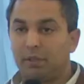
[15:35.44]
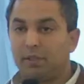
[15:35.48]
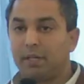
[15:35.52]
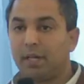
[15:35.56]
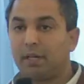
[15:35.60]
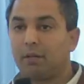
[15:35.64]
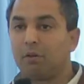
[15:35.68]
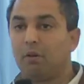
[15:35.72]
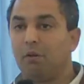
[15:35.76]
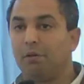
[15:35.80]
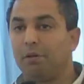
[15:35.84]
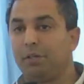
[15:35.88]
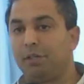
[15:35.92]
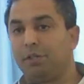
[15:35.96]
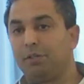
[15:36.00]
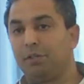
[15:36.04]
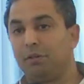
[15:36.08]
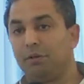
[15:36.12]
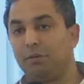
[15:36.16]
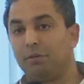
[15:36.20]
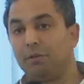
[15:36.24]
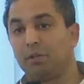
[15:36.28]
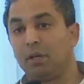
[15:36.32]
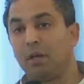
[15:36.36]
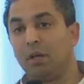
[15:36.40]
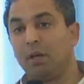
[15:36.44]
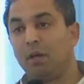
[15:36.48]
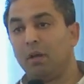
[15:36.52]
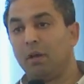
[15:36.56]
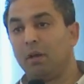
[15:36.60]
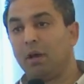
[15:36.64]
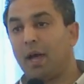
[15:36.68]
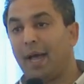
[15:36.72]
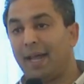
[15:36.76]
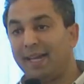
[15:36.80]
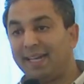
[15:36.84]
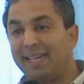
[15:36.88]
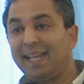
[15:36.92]
and the technology issues.
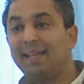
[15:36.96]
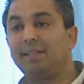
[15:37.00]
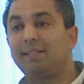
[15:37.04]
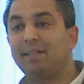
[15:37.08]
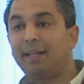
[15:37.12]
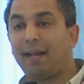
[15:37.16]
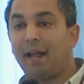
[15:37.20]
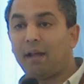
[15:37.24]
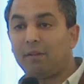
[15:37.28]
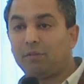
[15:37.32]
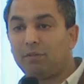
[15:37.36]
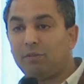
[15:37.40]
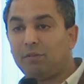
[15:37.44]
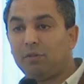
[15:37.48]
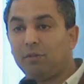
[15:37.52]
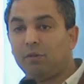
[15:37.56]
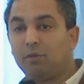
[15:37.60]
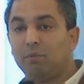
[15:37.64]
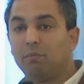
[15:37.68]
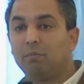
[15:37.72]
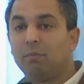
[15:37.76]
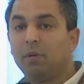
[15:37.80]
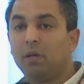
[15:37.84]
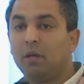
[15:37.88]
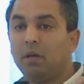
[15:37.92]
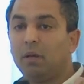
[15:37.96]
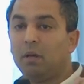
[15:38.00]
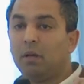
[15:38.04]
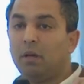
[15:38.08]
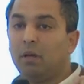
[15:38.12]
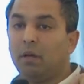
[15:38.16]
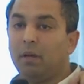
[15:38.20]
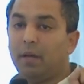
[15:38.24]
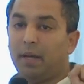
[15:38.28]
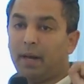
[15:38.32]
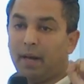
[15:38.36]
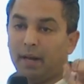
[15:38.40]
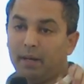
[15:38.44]
I tested out Zoom,
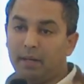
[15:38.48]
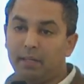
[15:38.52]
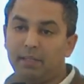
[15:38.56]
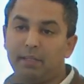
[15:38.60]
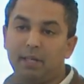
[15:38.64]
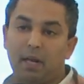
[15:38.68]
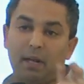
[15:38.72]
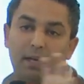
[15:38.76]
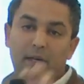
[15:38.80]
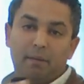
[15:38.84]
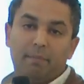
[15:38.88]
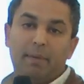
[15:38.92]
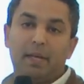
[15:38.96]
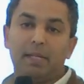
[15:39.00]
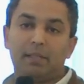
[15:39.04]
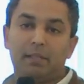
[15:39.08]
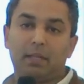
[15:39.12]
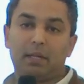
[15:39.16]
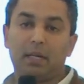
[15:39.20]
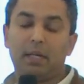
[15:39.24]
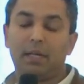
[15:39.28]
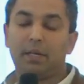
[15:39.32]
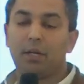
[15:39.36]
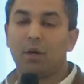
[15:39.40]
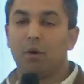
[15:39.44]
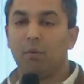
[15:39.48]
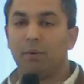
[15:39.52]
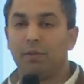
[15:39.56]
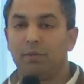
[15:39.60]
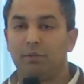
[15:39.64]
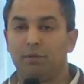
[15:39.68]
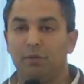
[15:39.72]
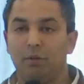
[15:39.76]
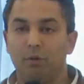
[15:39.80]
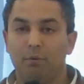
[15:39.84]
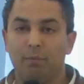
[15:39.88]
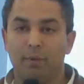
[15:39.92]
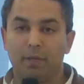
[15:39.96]
and I decided to basically go
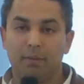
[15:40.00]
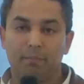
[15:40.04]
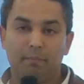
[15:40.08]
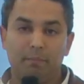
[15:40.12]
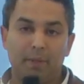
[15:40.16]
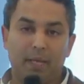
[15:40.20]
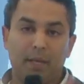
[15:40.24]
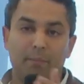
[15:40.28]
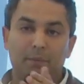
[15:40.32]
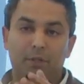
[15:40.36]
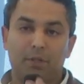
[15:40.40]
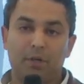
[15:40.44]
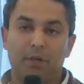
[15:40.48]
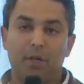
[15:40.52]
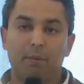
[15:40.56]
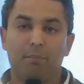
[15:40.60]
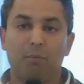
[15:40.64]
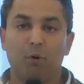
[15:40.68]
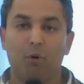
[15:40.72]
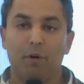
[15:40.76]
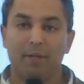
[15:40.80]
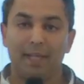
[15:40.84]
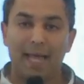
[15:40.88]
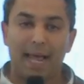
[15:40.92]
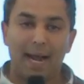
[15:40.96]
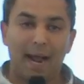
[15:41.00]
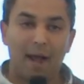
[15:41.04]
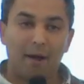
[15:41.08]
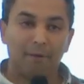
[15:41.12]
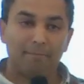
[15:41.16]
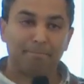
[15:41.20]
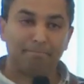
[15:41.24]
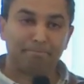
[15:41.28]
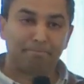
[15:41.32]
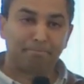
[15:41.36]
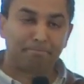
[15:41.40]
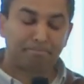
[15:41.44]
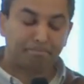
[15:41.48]
with Zoom and be able to deploy that
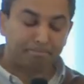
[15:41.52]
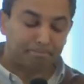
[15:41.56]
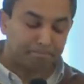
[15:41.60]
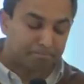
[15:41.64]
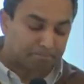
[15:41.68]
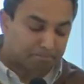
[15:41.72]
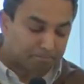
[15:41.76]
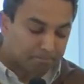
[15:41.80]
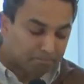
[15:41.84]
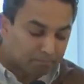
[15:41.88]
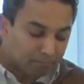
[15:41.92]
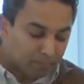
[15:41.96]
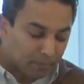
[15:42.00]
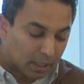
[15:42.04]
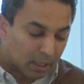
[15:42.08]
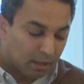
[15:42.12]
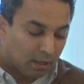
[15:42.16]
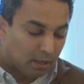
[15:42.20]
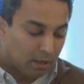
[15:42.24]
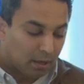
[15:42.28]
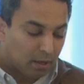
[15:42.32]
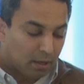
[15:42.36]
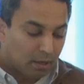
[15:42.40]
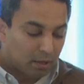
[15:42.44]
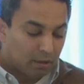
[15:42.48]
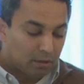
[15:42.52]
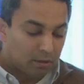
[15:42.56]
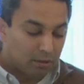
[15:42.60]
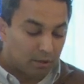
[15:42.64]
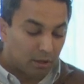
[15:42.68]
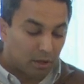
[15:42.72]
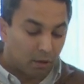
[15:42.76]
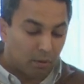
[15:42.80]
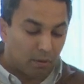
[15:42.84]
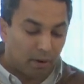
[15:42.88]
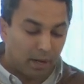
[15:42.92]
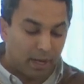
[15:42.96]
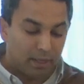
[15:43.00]
out.
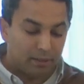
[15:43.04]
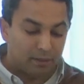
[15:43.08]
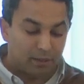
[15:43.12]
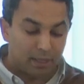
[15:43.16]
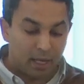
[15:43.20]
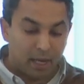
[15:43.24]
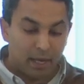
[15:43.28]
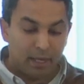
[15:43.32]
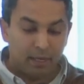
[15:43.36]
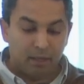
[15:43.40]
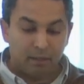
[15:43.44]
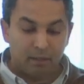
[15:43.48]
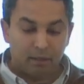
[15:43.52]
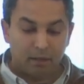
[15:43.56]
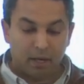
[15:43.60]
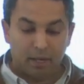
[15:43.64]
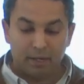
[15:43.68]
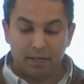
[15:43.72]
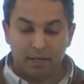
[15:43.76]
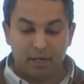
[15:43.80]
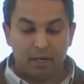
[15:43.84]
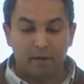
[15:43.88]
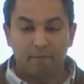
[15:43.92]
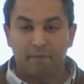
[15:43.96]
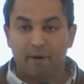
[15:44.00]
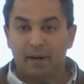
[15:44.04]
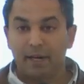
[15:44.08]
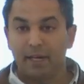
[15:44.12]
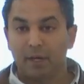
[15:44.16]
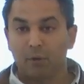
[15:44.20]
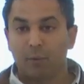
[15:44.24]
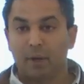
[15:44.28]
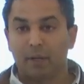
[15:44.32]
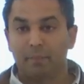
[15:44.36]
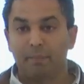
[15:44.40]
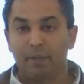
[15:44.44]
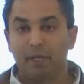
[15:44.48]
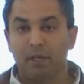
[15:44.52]
So I did a very
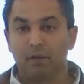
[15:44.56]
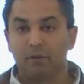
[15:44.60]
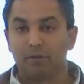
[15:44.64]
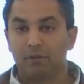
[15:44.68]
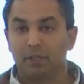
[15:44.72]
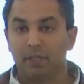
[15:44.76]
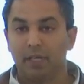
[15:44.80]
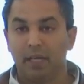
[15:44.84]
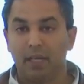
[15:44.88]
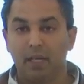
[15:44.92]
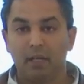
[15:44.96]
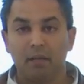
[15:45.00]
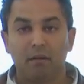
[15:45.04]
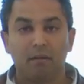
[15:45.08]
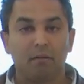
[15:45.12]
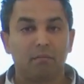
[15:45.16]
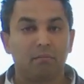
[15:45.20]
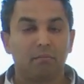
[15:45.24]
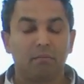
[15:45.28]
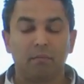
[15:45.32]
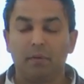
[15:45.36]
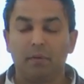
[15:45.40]
quick POC.